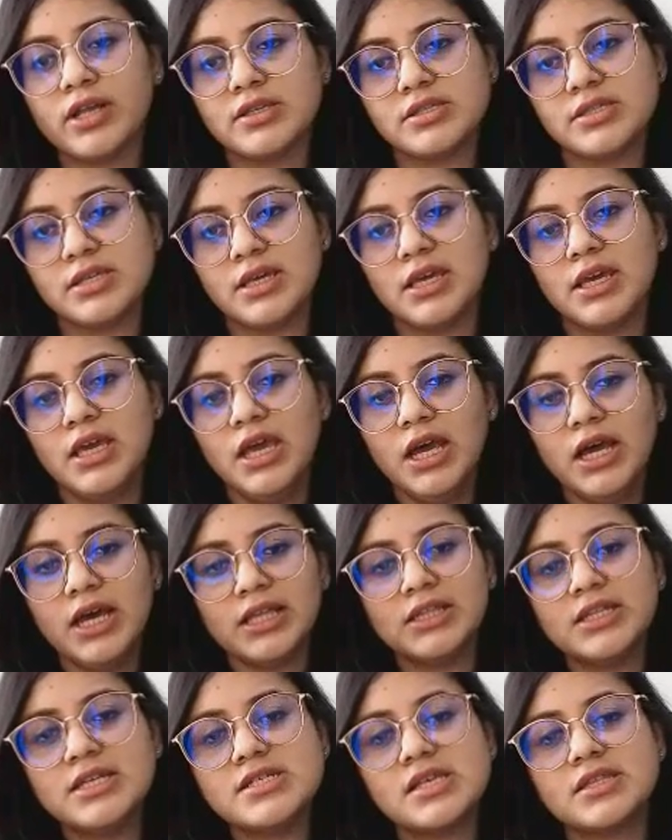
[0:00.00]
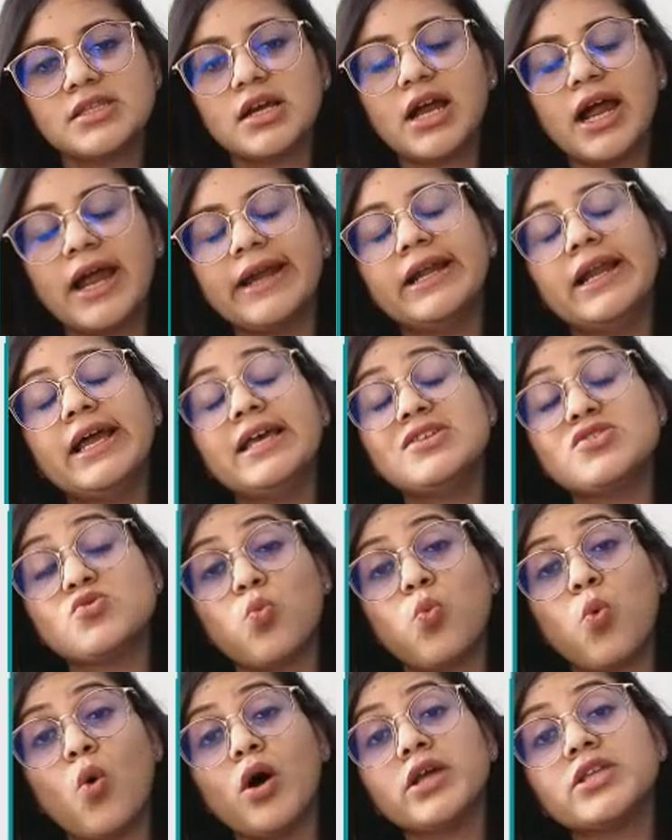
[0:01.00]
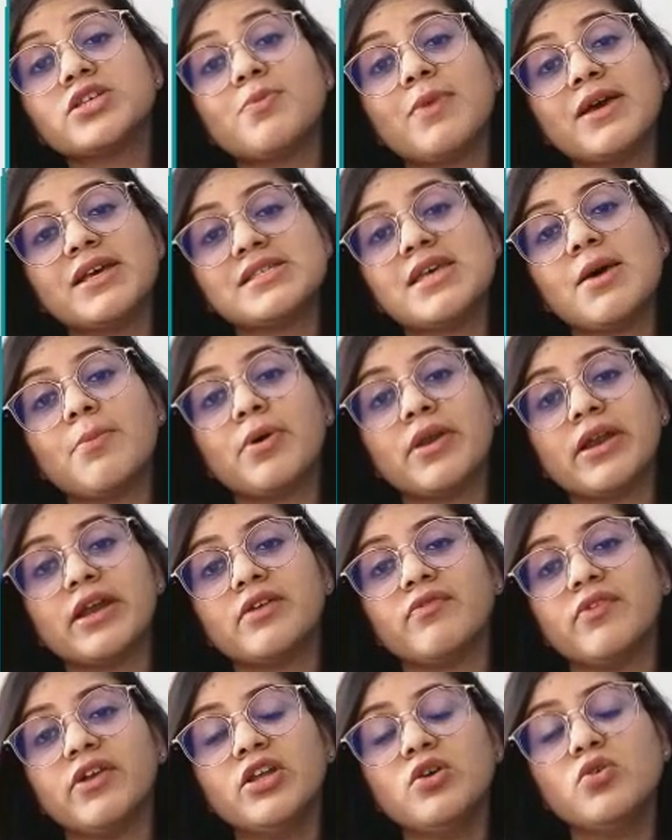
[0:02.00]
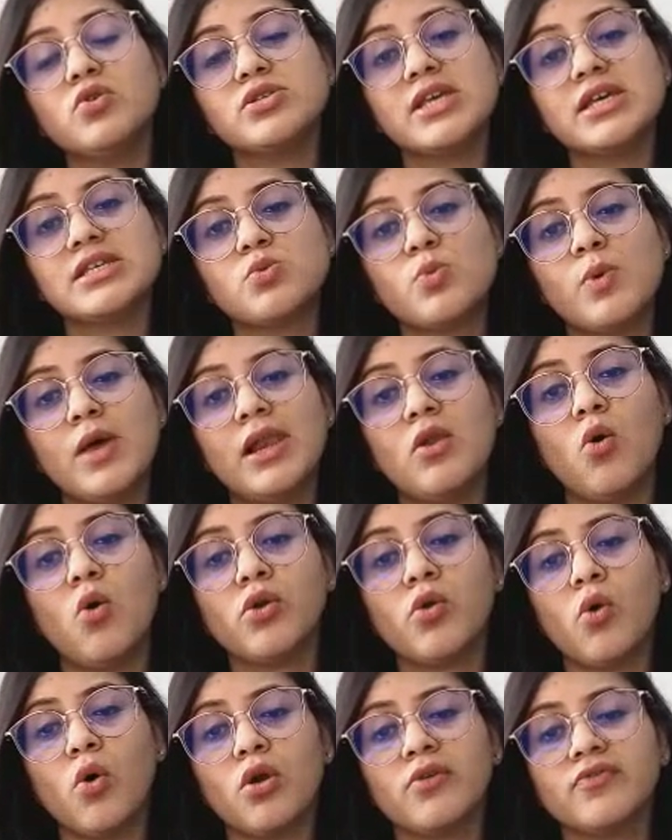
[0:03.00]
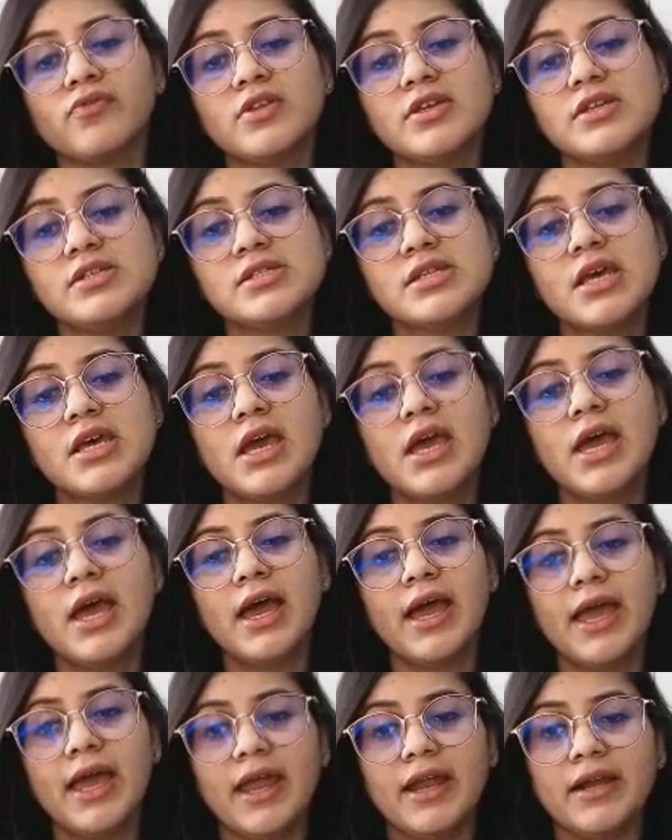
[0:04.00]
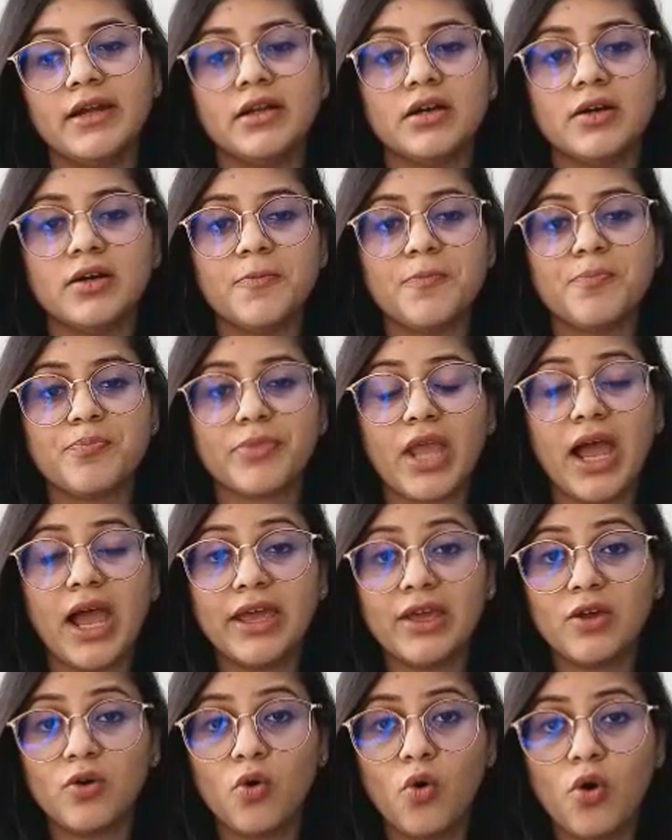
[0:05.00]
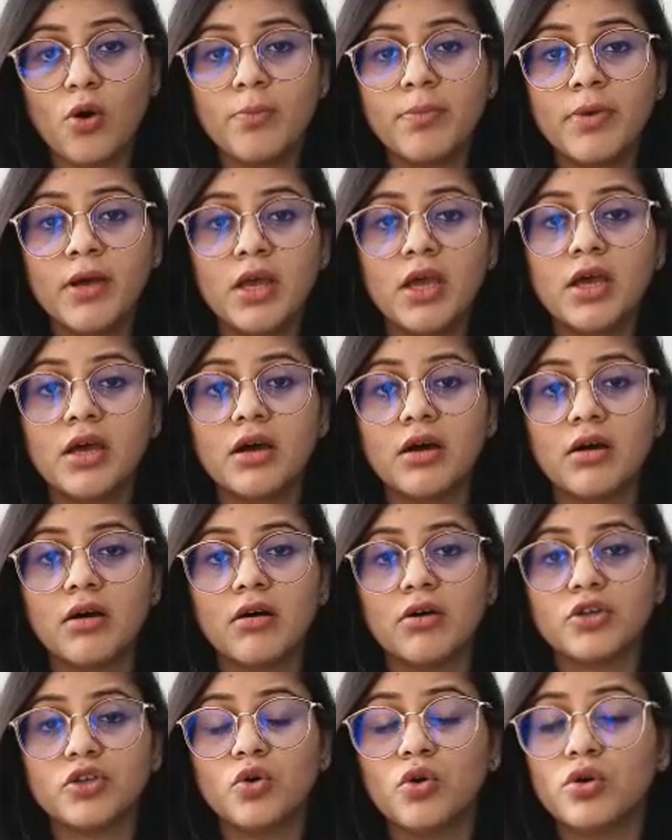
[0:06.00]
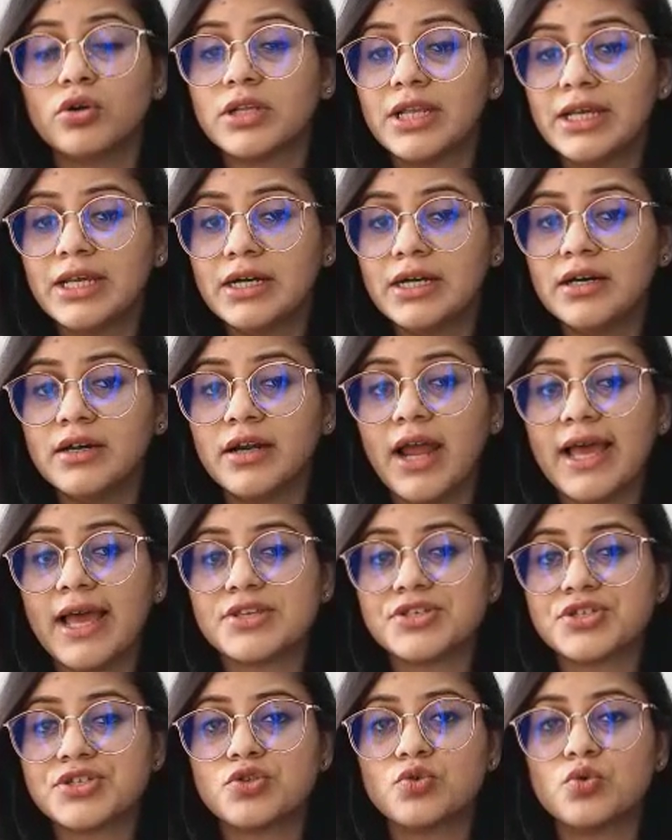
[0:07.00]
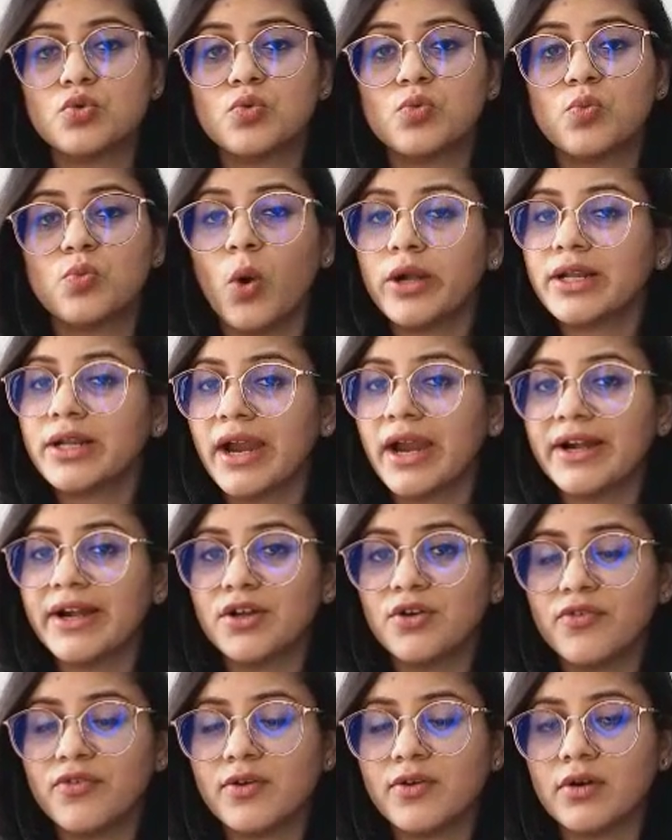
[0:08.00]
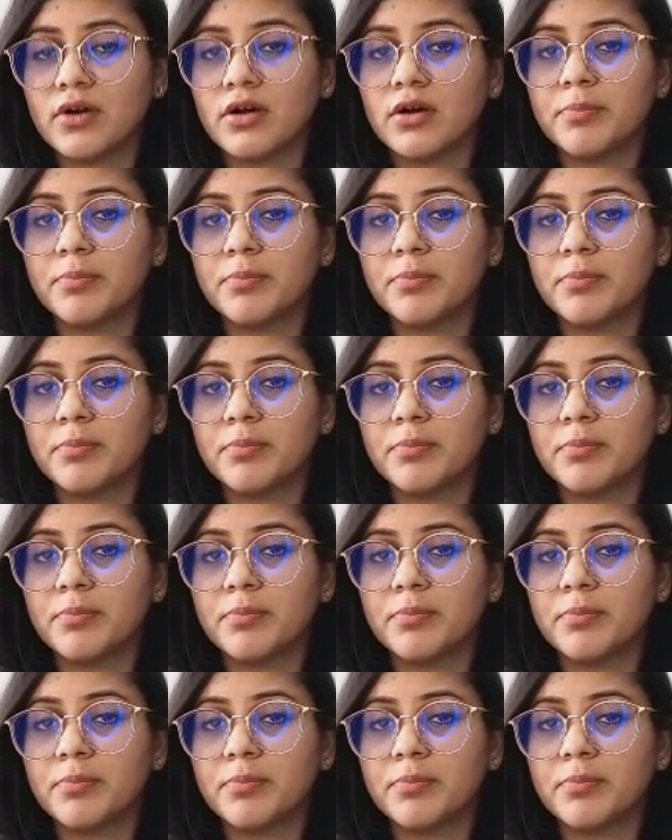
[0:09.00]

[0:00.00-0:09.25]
your essay. These are the guidelines. Watch my separate videos as well on all of this, and I hope you're clear as to what kind of